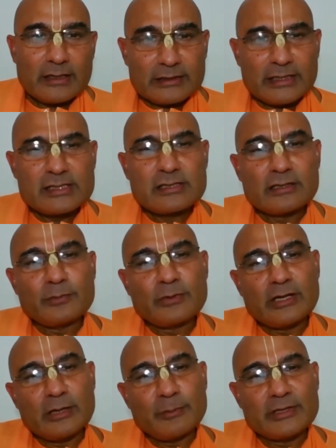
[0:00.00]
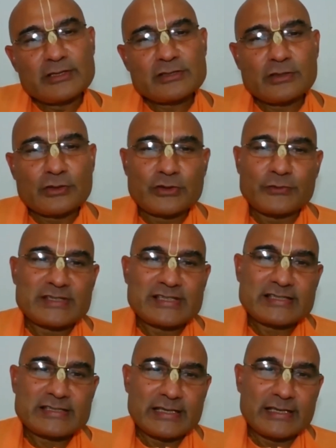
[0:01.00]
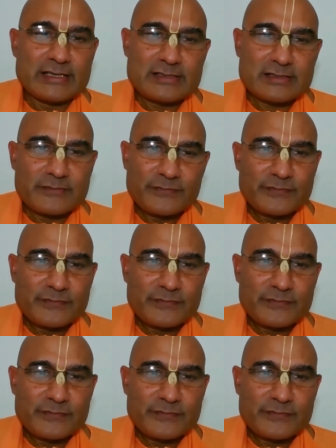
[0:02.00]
Then Srila Prabhupada sort of says,